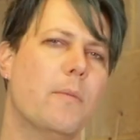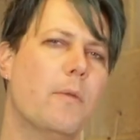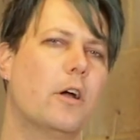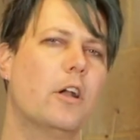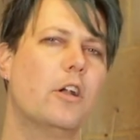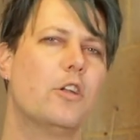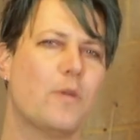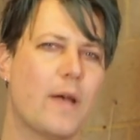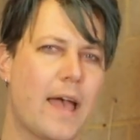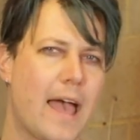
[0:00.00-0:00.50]
I'm not
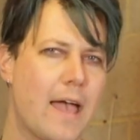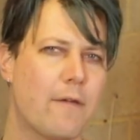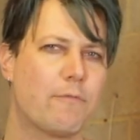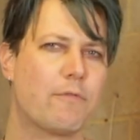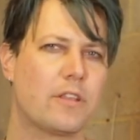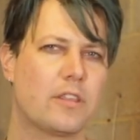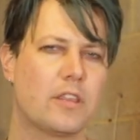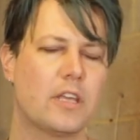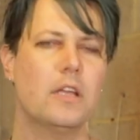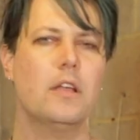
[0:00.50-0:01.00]
going to do
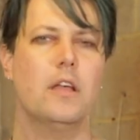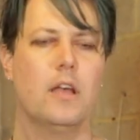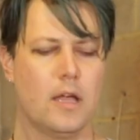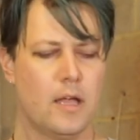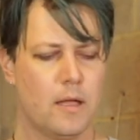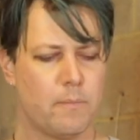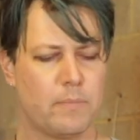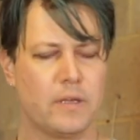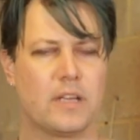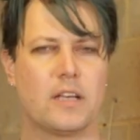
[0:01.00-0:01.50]
everything
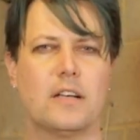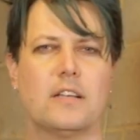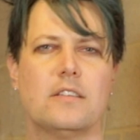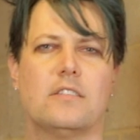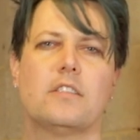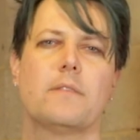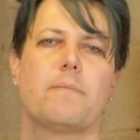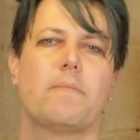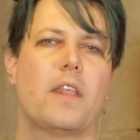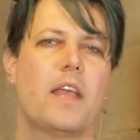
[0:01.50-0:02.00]

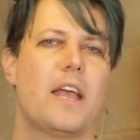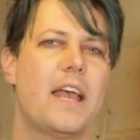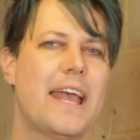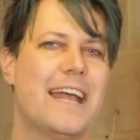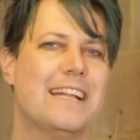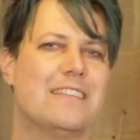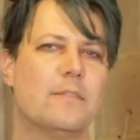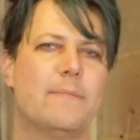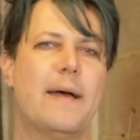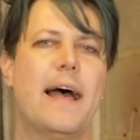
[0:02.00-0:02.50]
because
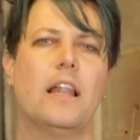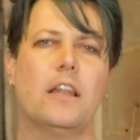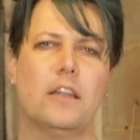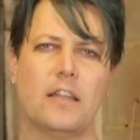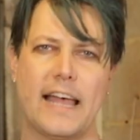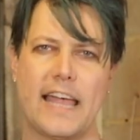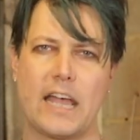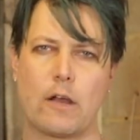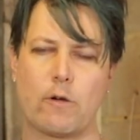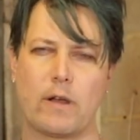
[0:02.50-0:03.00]
it's about
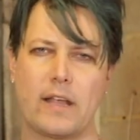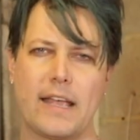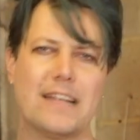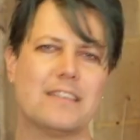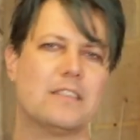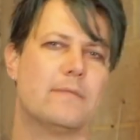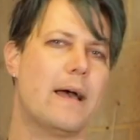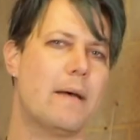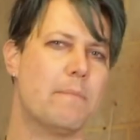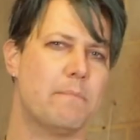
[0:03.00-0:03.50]
layering,
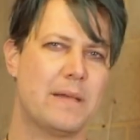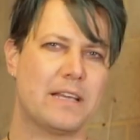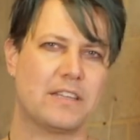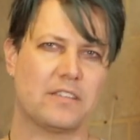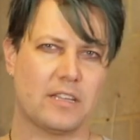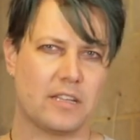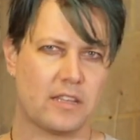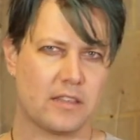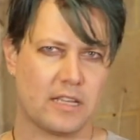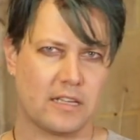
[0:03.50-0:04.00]
it's about
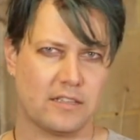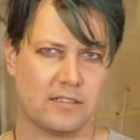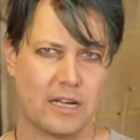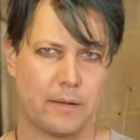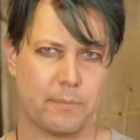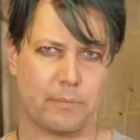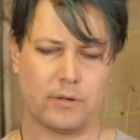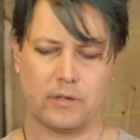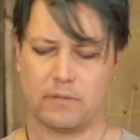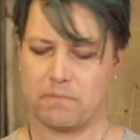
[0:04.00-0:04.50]
mixing things
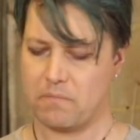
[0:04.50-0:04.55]
up.